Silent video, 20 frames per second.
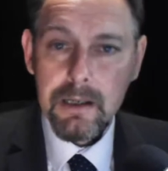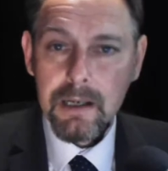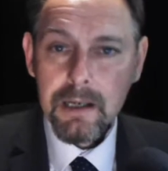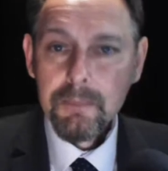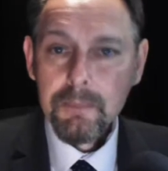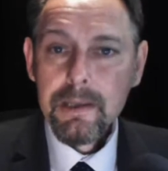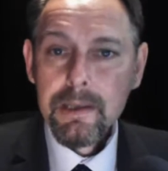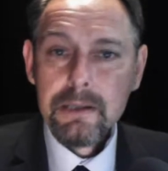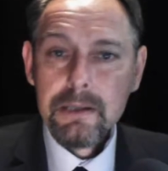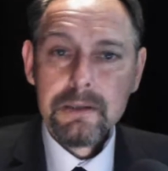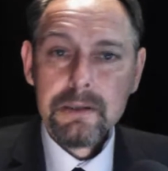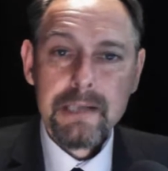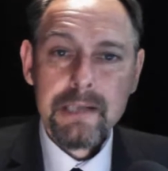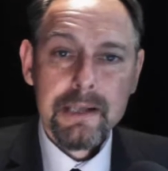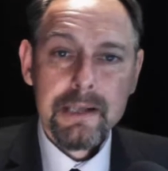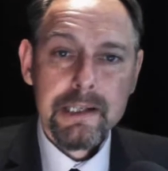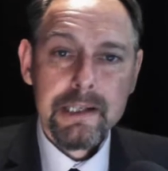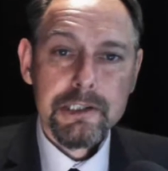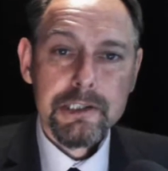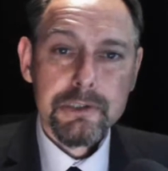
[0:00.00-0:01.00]
And we looked
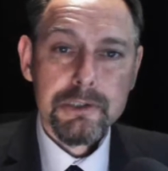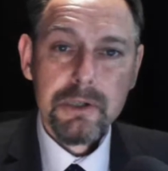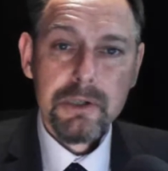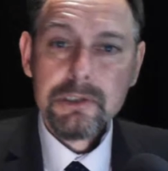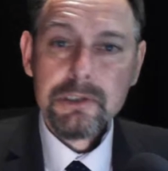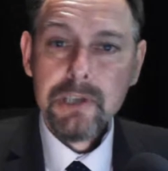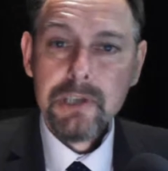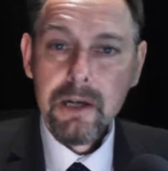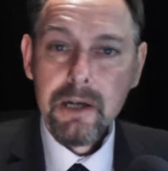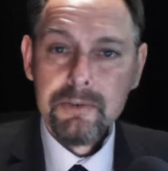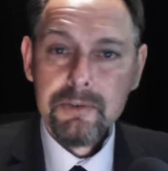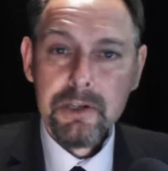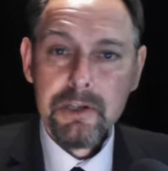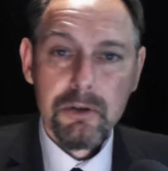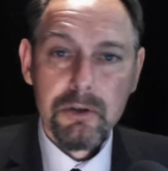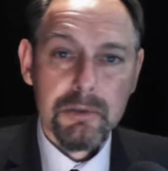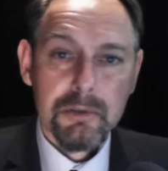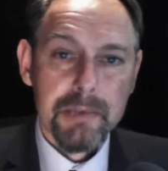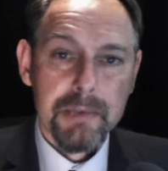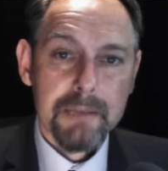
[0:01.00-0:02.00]
at the structure of the
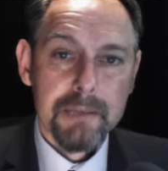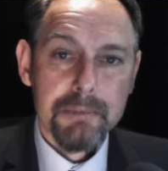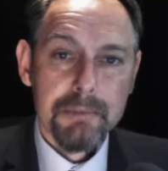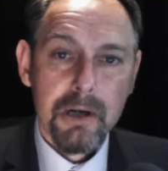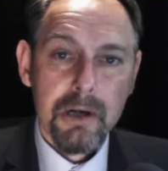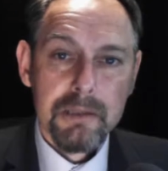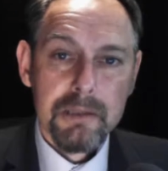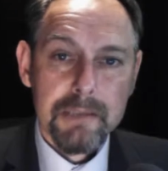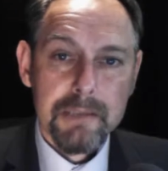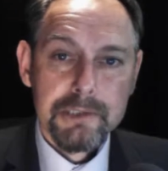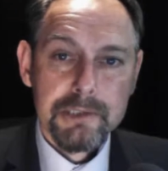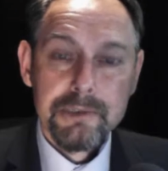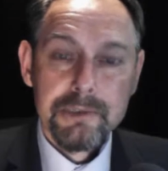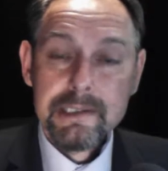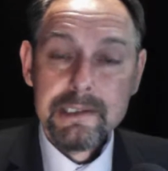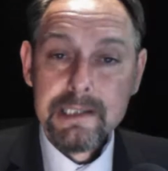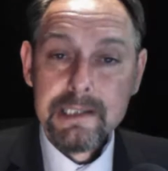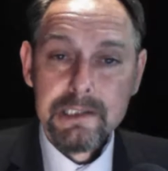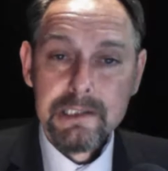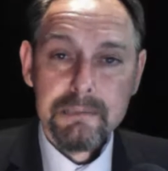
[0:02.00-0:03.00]
European
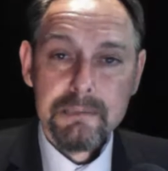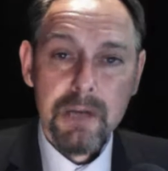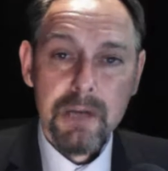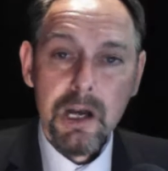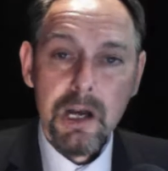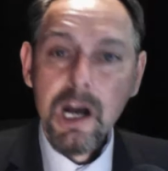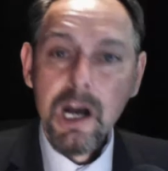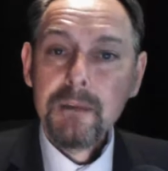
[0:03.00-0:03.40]
parliamentary system,